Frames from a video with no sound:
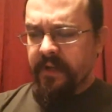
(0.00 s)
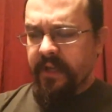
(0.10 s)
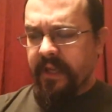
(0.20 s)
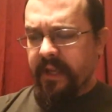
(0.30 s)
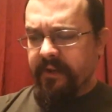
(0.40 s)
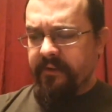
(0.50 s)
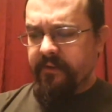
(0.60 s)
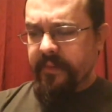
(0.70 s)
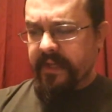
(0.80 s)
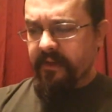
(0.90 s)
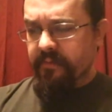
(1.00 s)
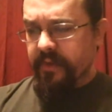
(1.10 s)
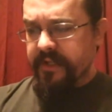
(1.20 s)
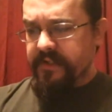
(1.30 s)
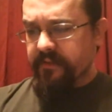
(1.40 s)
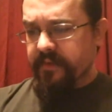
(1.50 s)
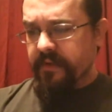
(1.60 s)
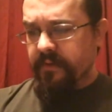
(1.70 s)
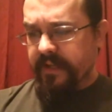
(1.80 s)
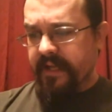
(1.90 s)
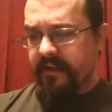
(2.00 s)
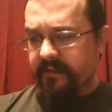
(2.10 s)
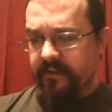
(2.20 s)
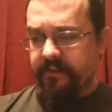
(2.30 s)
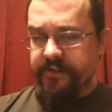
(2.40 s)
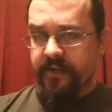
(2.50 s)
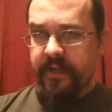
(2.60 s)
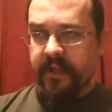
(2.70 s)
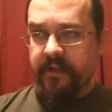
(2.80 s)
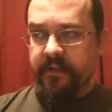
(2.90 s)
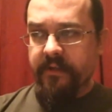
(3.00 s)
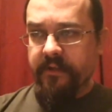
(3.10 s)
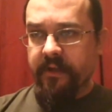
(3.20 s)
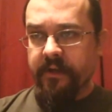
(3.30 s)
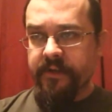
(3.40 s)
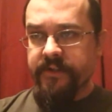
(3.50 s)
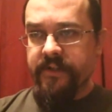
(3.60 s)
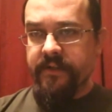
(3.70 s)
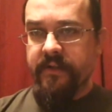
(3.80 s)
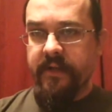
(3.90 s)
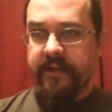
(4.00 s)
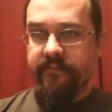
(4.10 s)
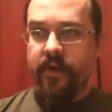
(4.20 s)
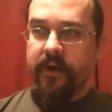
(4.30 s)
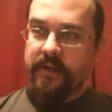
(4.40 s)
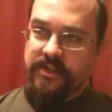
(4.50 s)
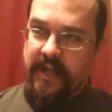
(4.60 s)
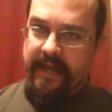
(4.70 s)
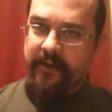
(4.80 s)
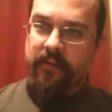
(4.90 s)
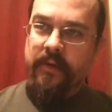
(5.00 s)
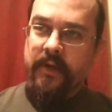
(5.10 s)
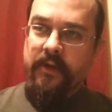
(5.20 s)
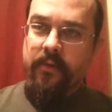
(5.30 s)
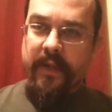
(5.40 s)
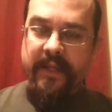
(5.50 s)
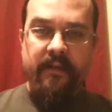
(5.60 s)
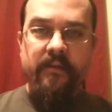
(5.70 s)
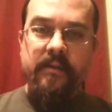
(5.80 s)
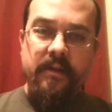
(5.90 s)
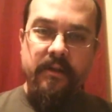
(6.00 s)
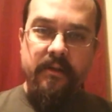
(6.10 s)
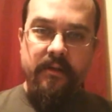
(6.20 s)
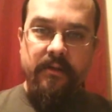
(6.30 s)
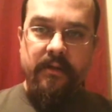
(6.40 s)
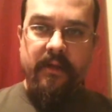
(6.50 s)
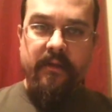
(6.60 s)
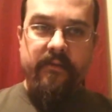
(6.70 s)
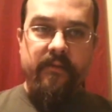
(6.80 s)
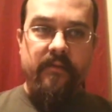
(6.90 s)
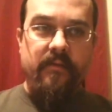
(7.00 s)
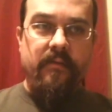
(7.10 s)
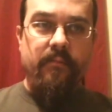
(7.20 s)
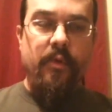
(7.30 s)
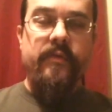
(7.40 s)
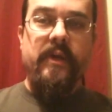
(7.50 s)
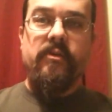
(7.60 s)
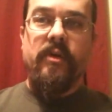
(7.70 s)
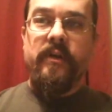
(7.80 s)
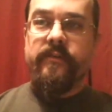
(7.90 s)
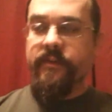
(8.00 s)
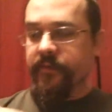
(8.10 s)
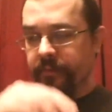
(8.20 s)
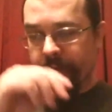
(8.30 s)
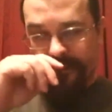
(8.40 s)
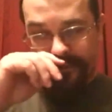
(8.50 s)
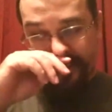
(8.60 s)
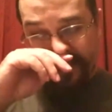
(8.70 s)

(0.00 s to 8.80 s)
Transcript: And speaking of which, a few days into the journey, a large kind of dark shadow, winged, is moving across the dunes